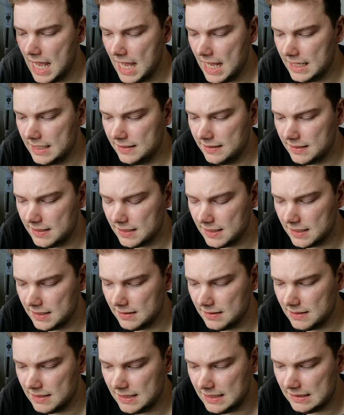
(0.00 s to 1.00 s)
And
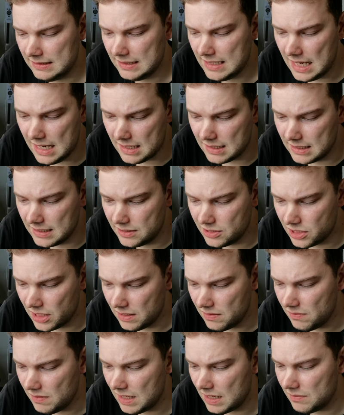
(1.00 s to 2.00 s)
uh, yeah, in
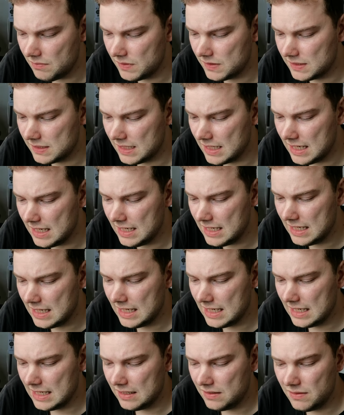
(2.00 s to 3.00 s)
general, I would say
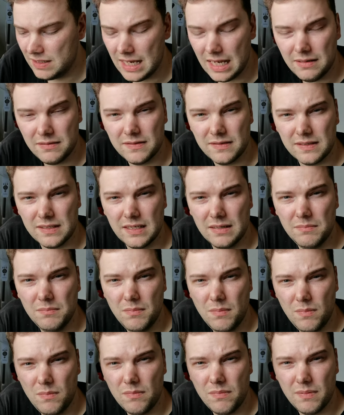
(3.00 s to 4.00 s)
you get a
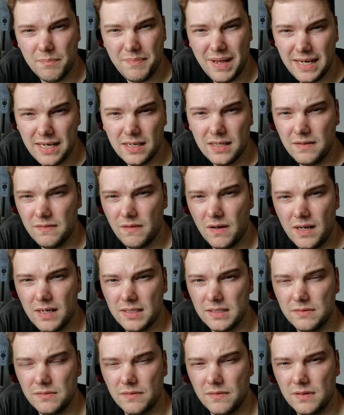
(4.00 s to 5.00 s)
better
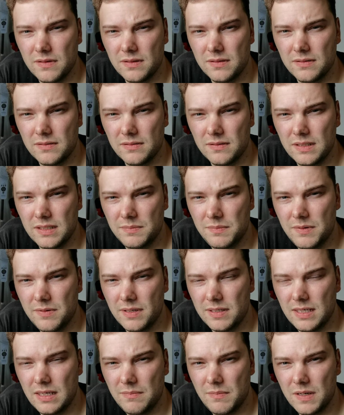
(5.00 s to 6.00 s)
device with the
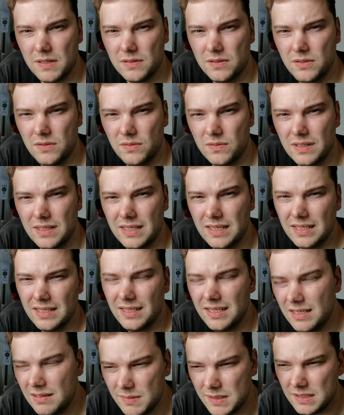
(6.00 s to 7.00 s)
Xperia 10 Mark II. A
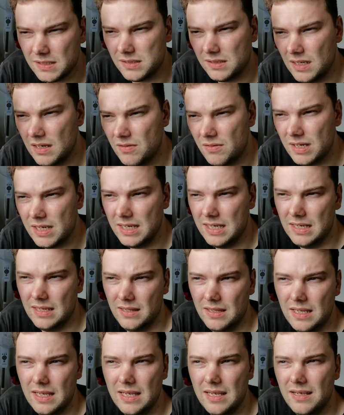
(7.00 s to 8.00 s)
little bit slower here
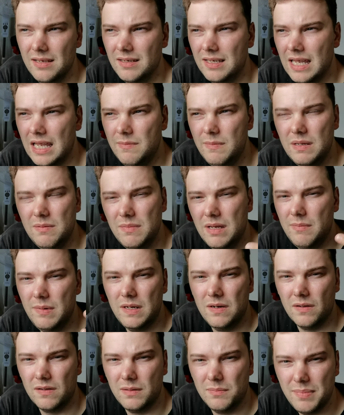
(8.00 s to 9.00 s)
and there, gaming
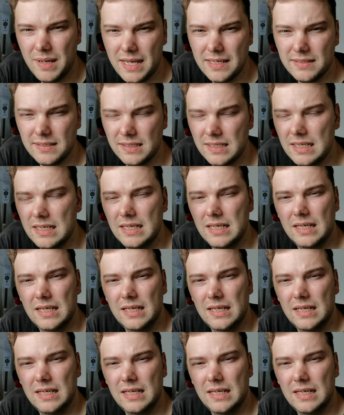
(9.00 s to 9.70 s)
maybe not the best.